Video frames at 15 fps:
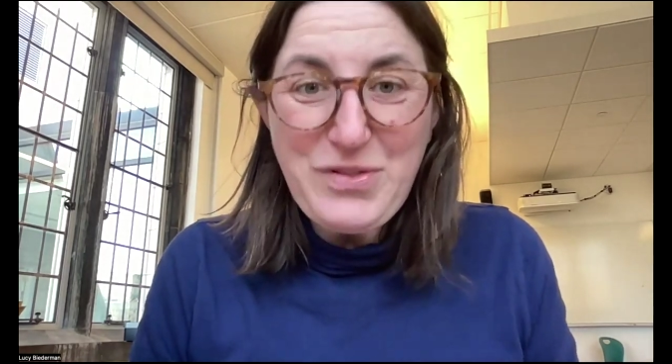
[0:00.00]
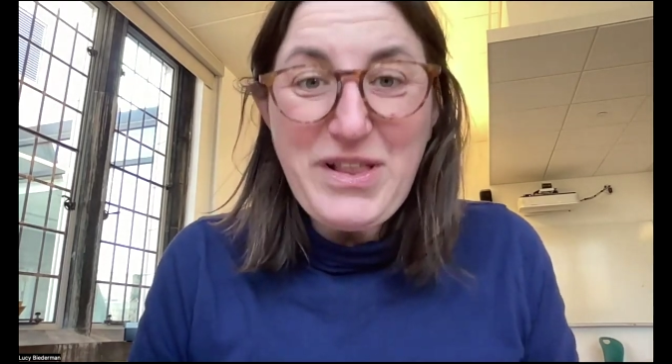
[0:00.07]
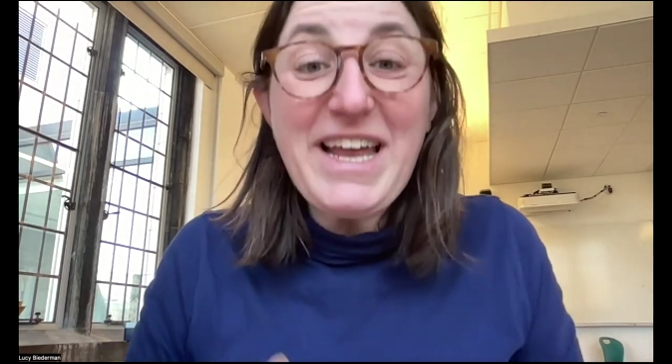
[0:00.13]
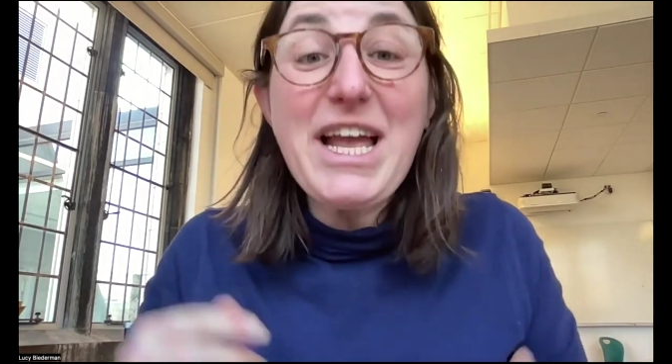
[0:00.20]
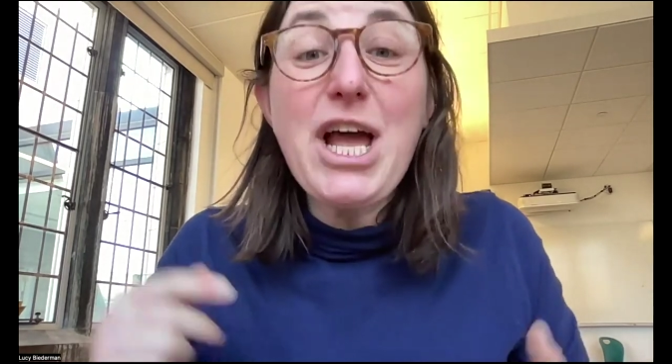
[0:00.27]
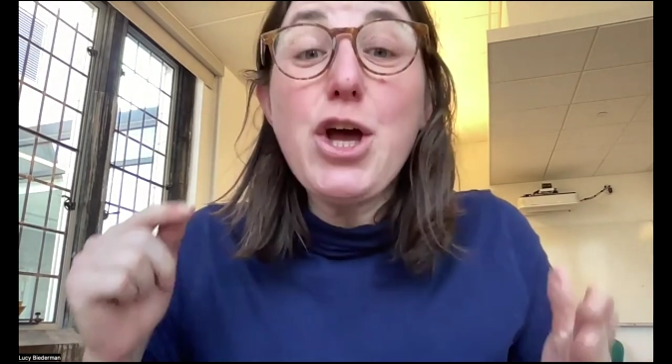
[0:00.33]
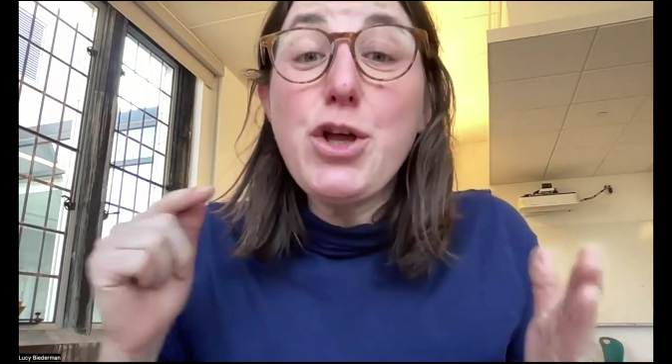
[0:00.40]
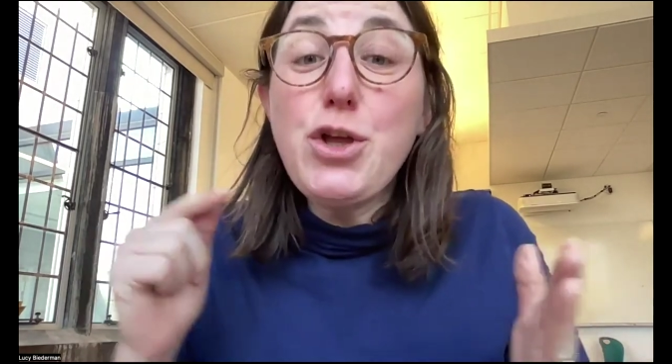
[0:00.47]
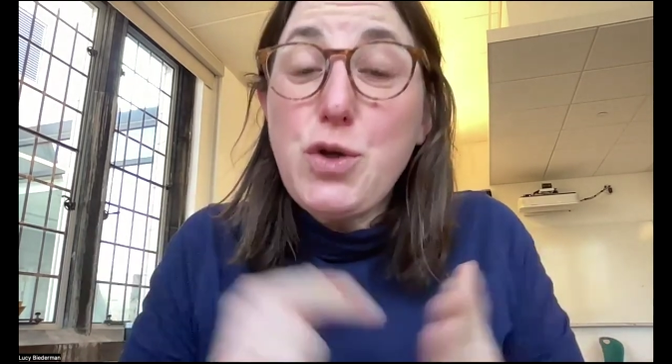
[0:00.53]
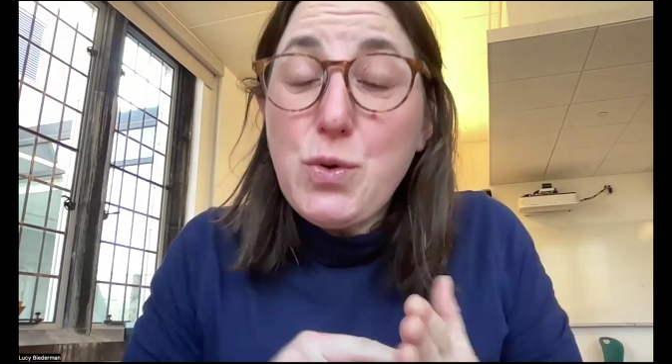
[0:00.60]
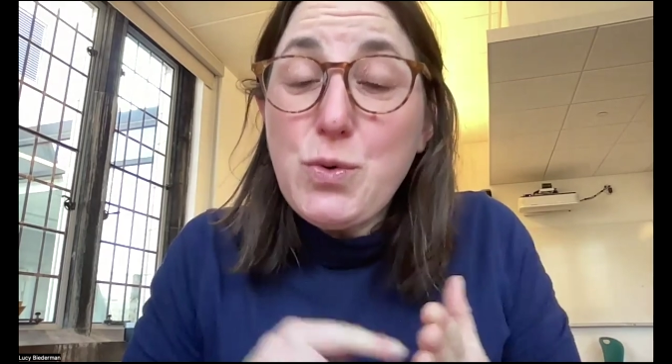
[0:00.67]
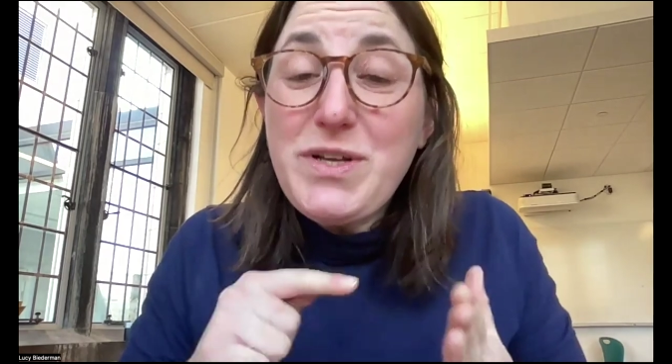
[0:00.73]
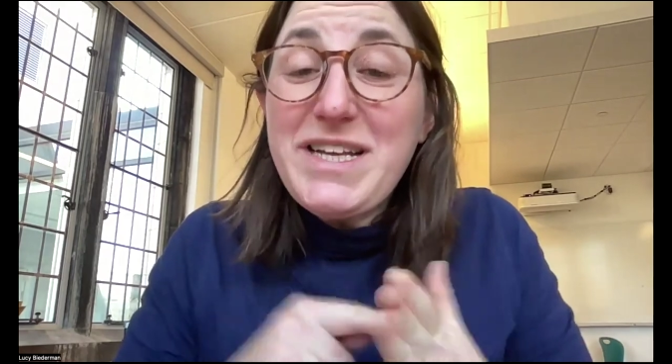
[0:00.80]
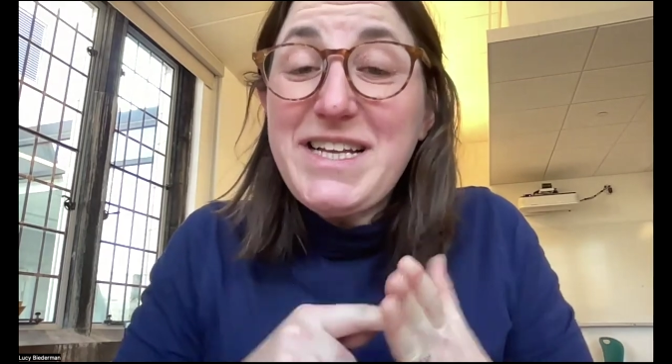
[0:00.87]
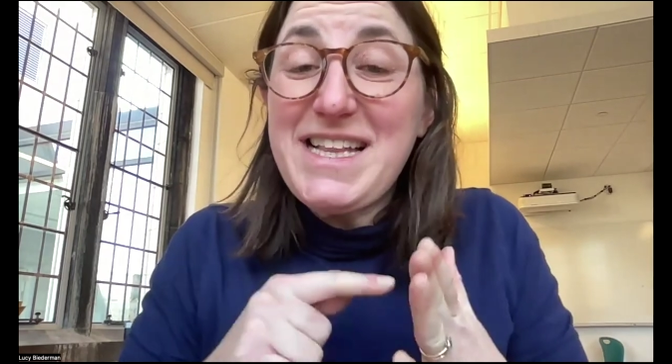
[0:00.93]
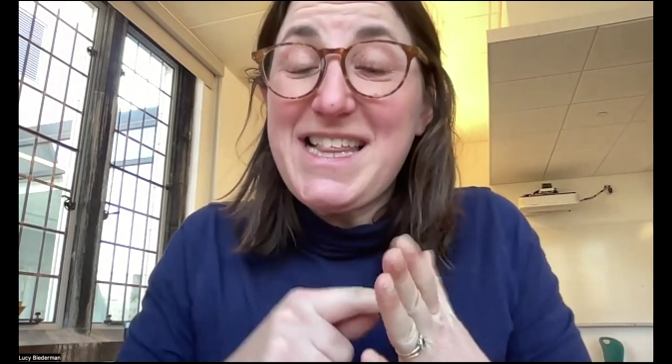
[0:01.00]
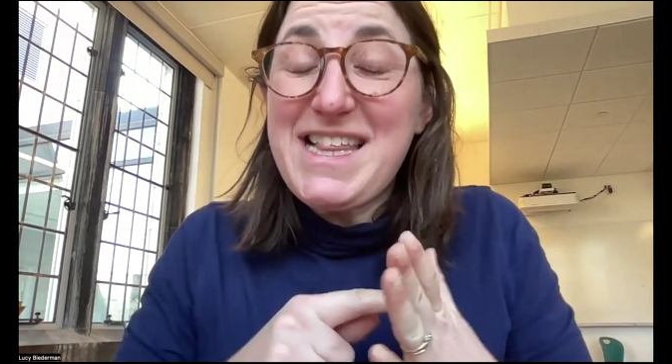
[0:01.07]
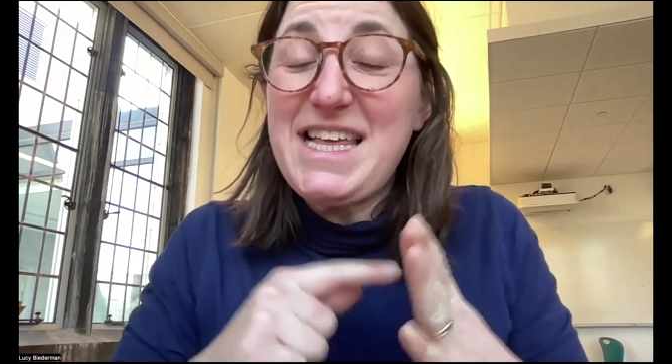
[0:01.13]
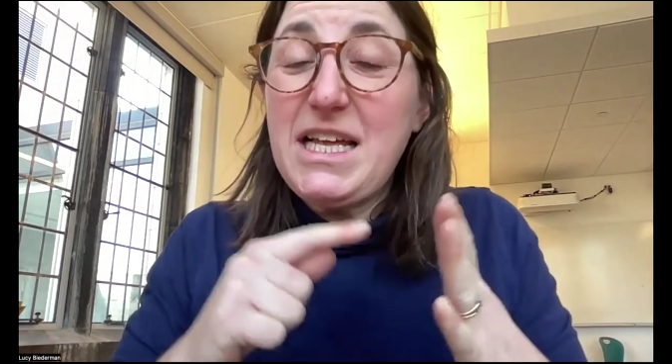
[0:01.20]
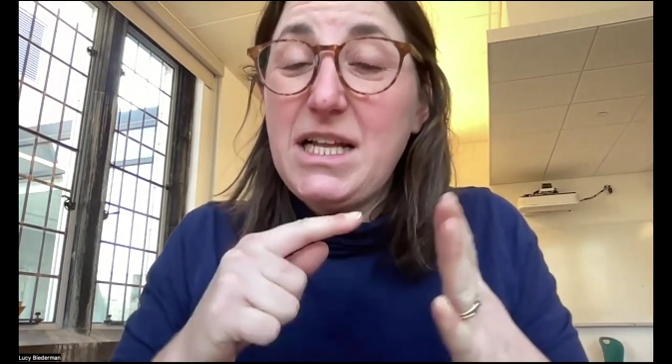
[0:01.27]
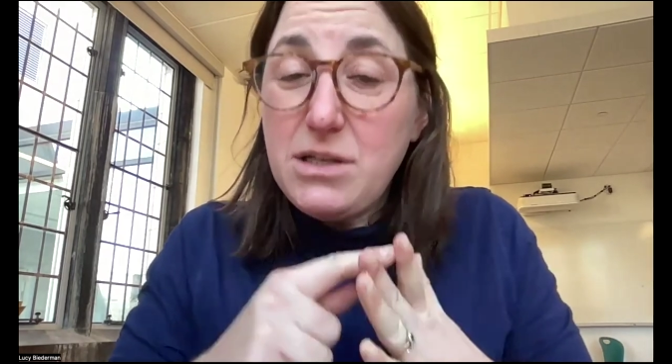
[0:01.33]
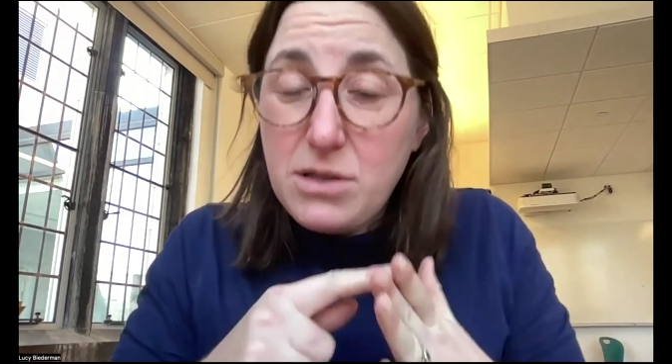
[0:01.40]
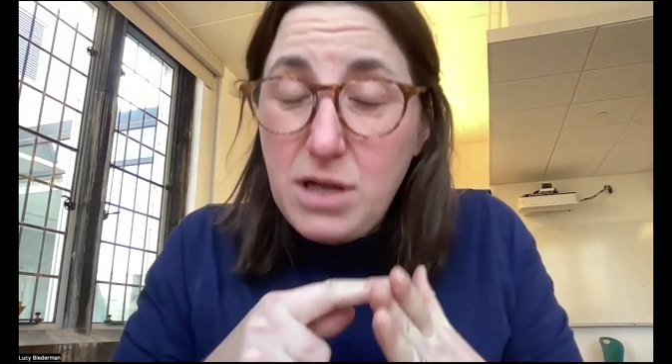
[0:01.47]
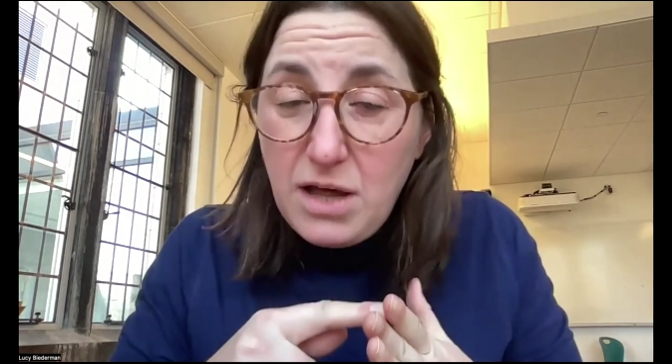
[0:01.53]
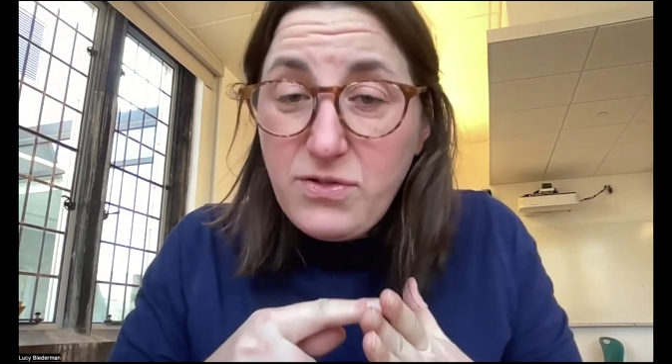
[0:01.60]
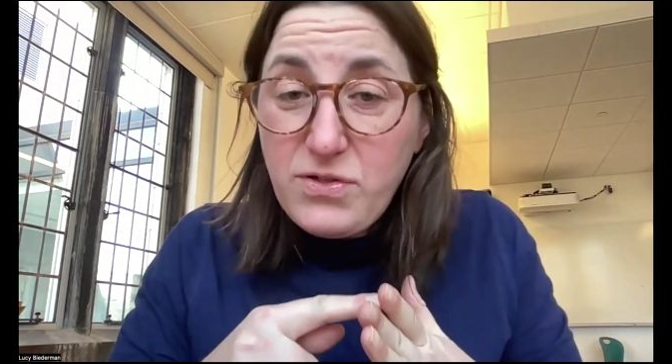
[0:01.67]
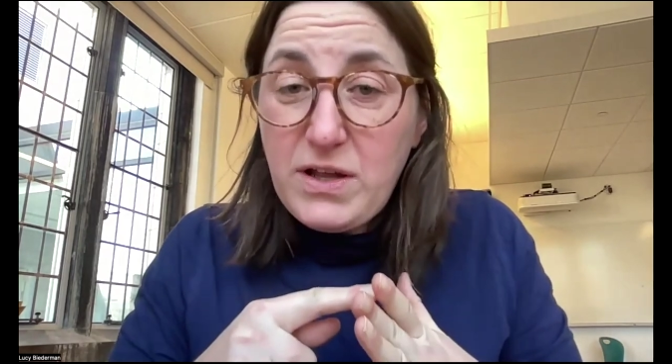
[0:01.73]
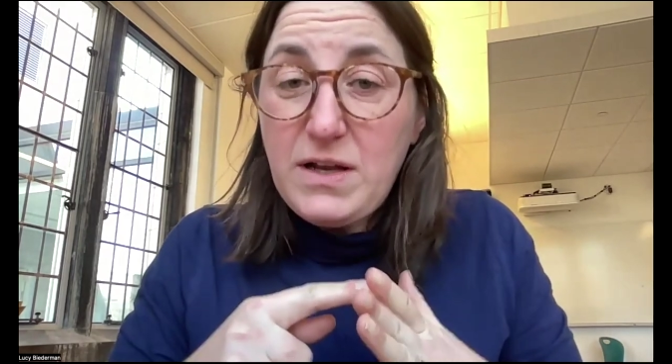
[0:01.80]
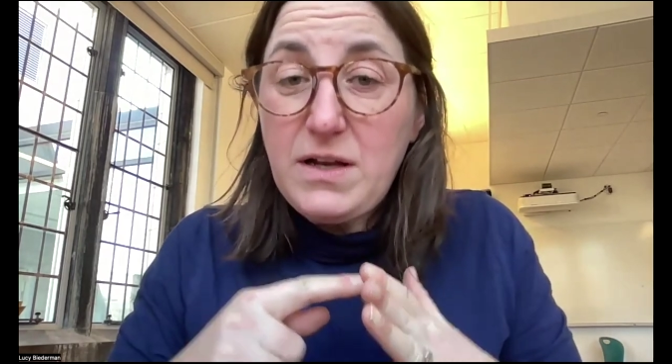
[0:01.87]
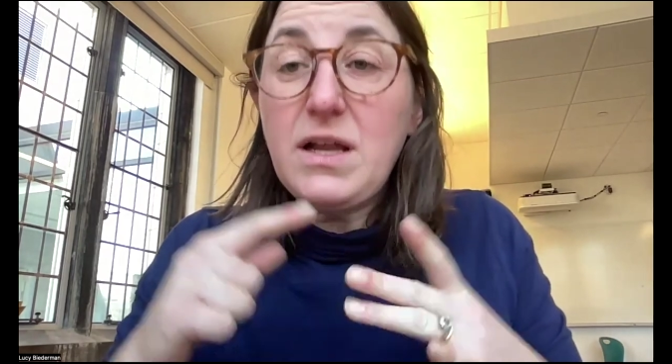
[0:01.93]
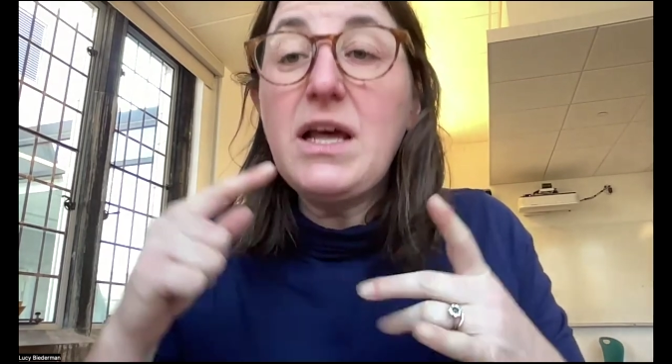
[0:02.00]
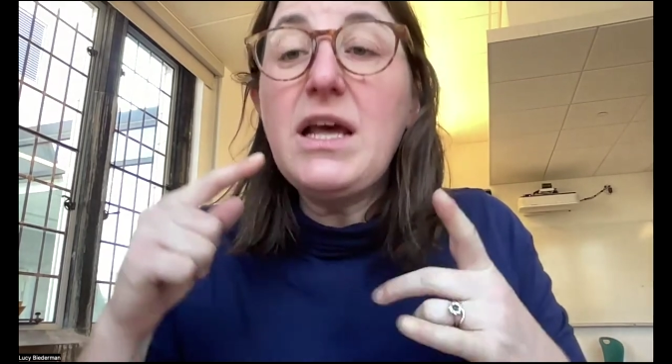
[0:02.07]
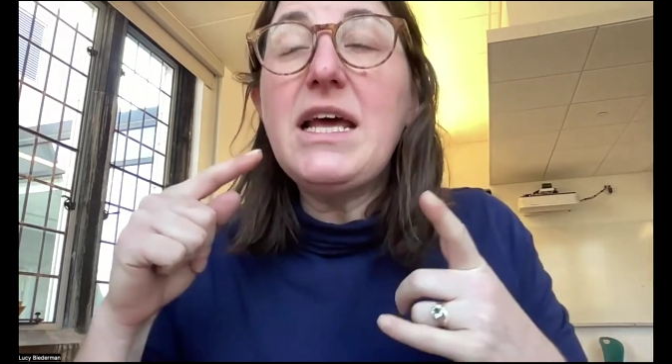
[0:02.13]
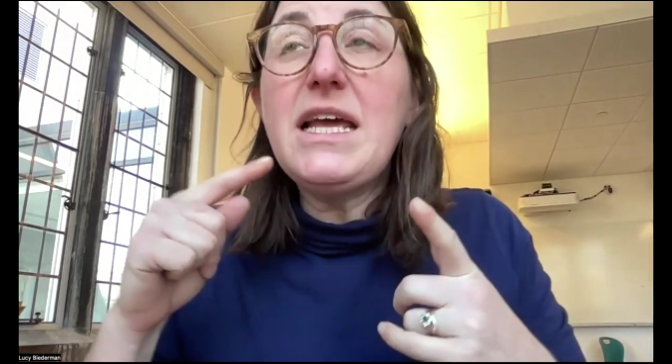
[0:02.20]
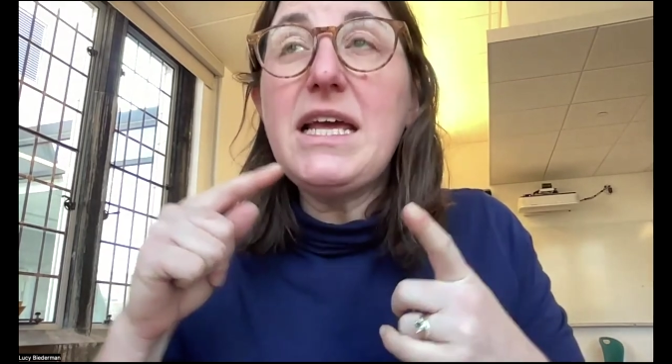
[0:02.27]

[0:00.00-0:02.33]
Like You Didn't See Nothing